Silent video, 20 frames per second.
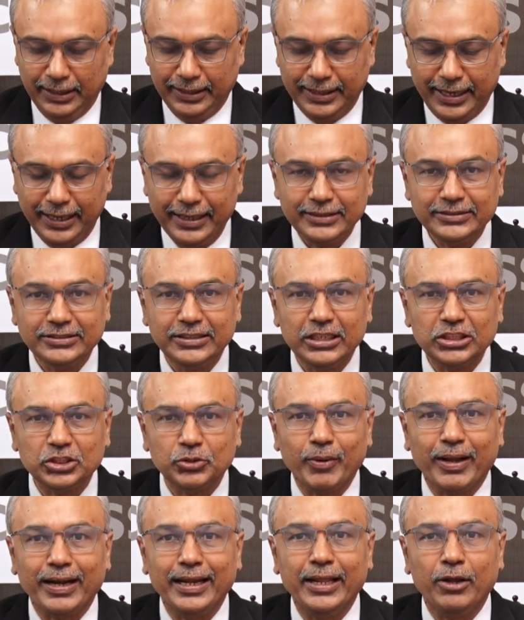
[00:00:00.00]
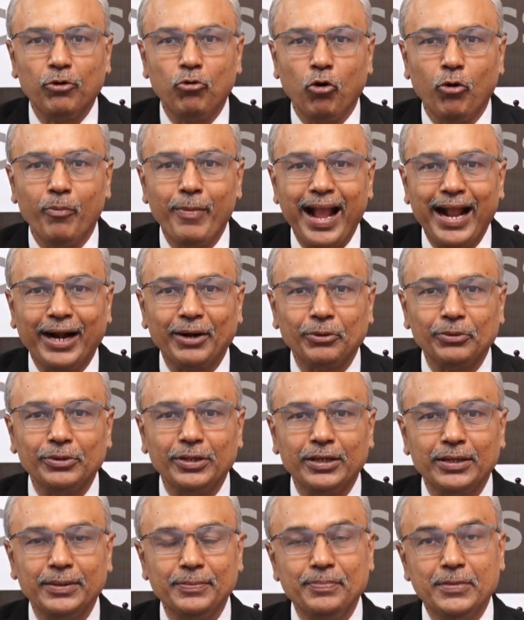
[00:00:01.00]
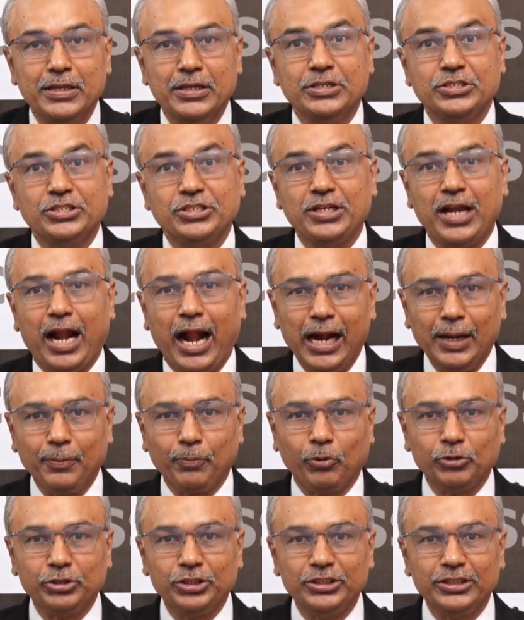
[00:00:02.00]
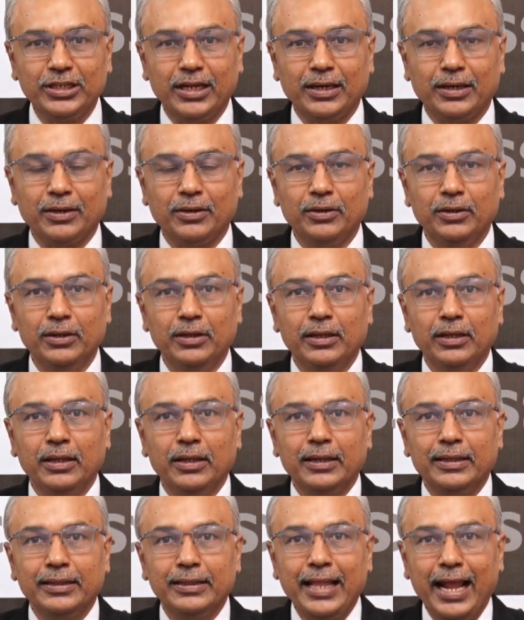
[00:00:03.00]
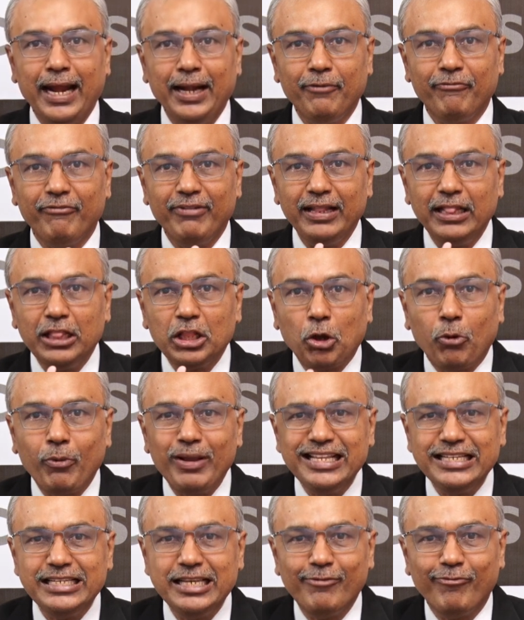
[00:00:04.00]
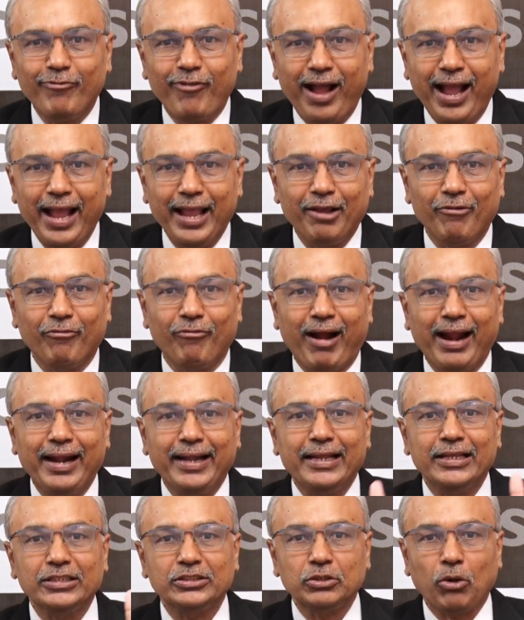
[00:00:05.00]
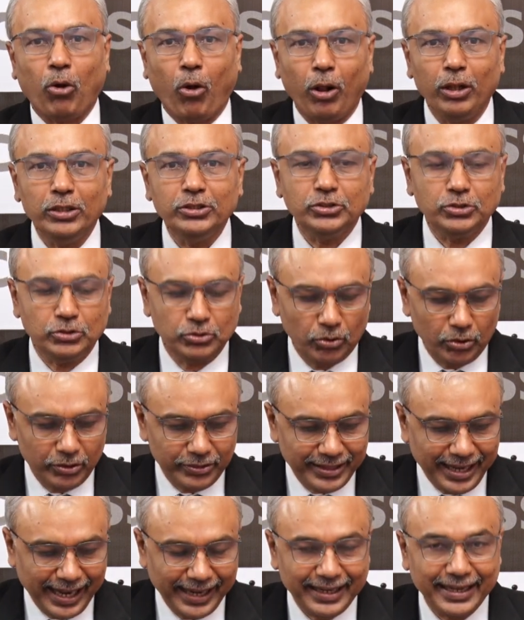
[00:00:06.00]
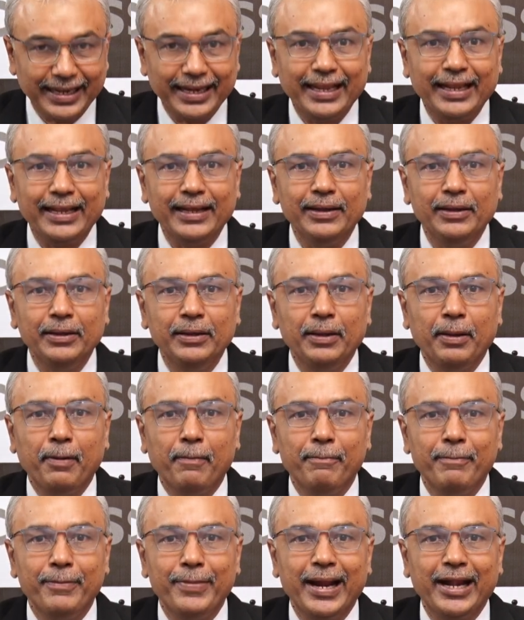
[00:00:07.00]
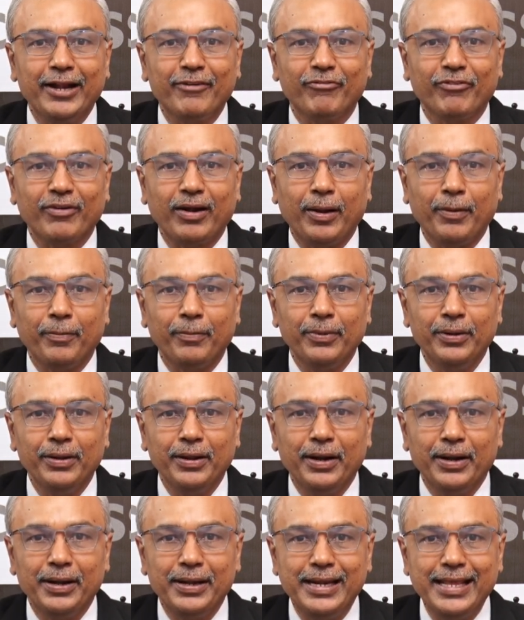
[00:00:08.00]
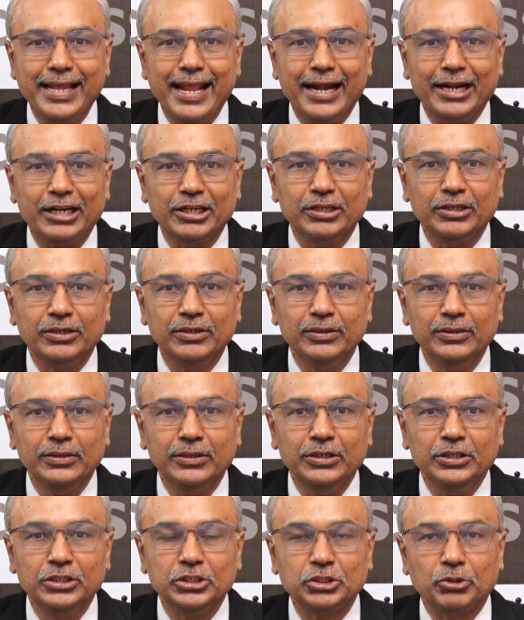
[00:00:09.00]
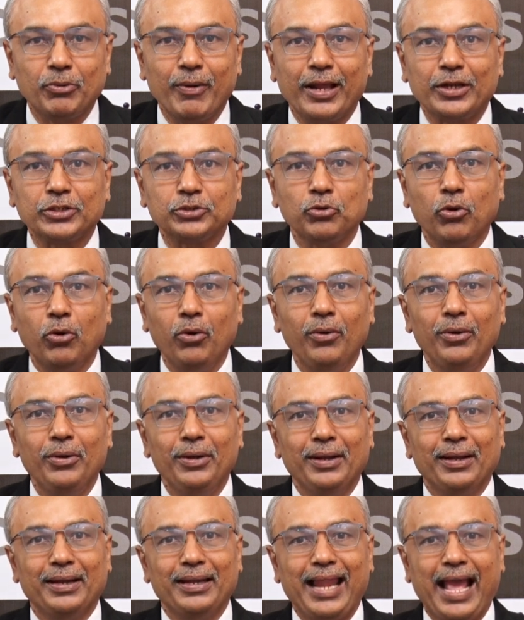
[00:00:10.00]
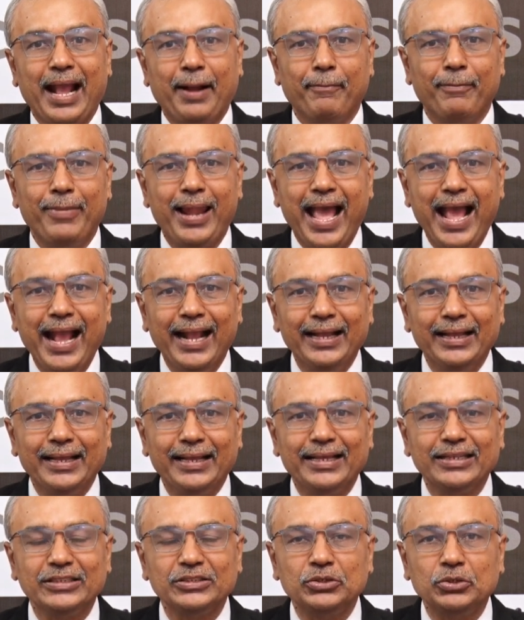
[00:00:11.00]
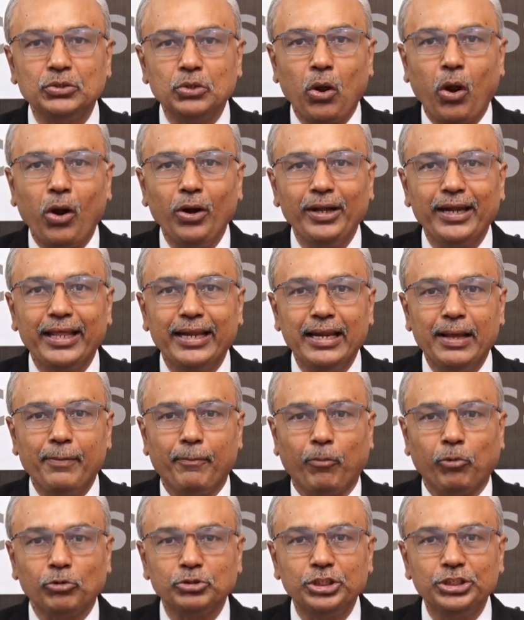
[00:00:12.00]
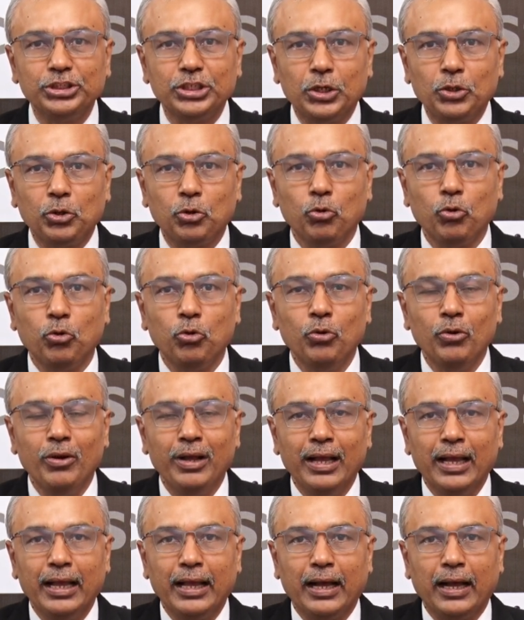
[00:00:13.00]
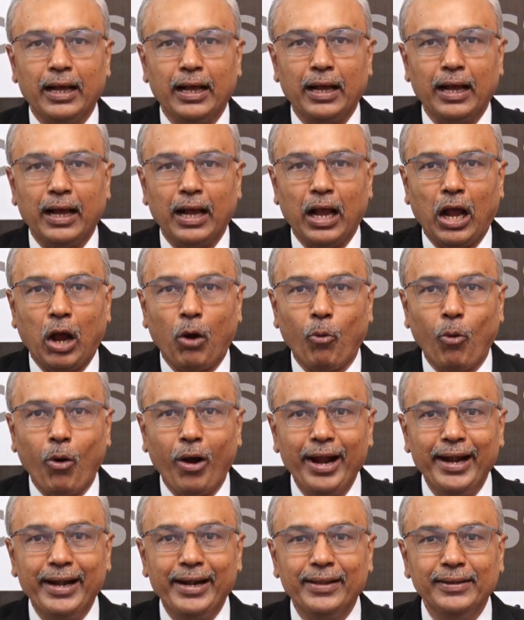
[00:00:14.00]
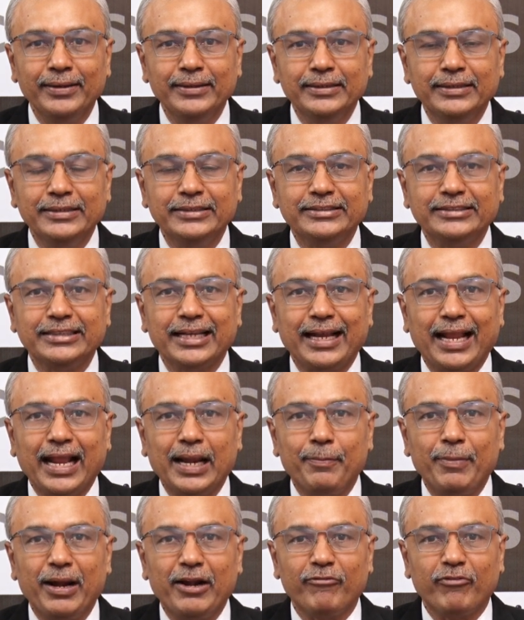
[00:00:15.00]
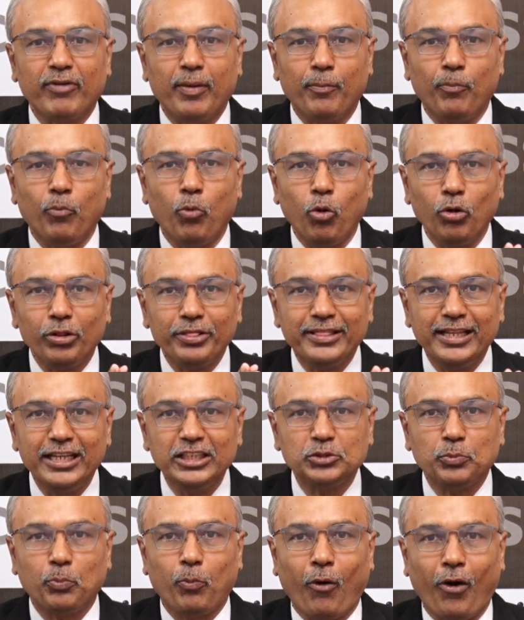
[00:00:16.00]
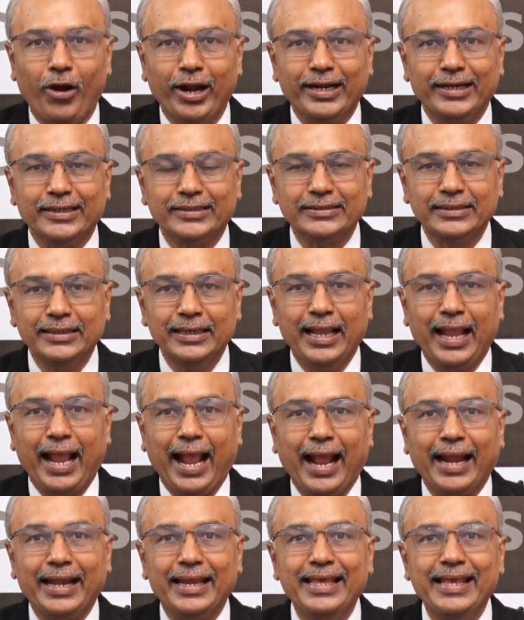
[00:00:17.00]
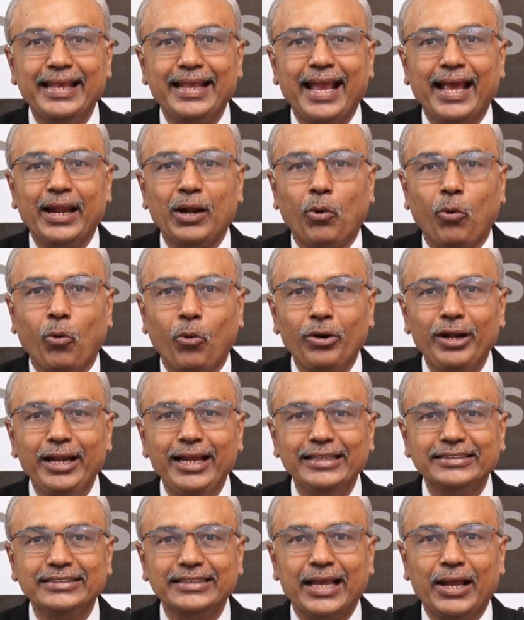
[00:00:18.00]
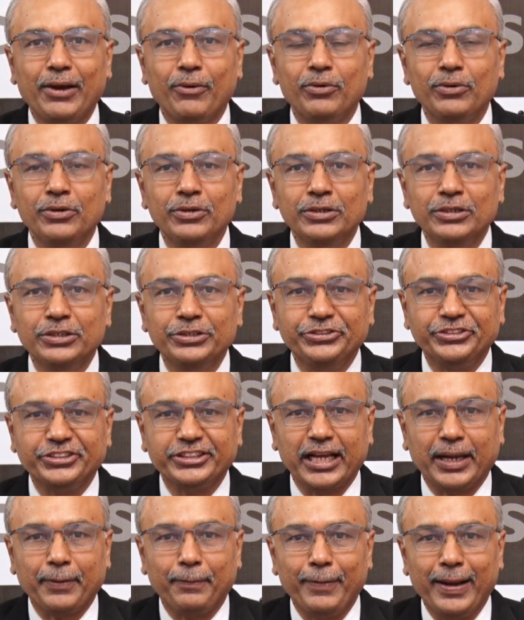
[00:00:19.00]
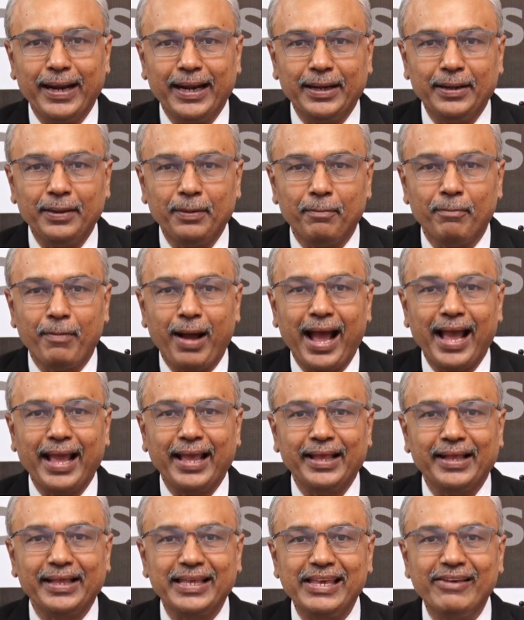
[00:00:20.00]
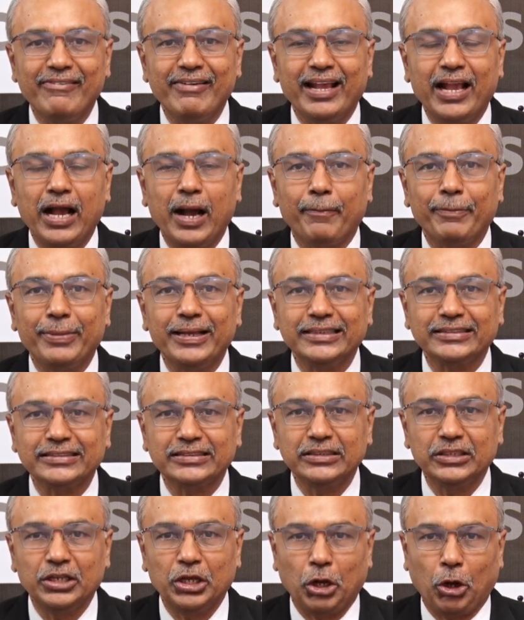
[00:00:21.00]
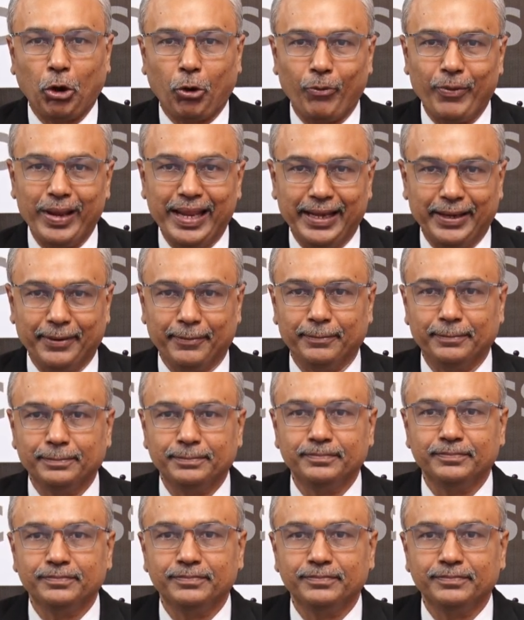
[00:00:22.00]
Let us just quickly go back to the start position, that with queen g5, white is also threatening mate from d8 square. So like black is not in a position to avoid check and mate from both these points, and he can only save checkmate by giving up his queen.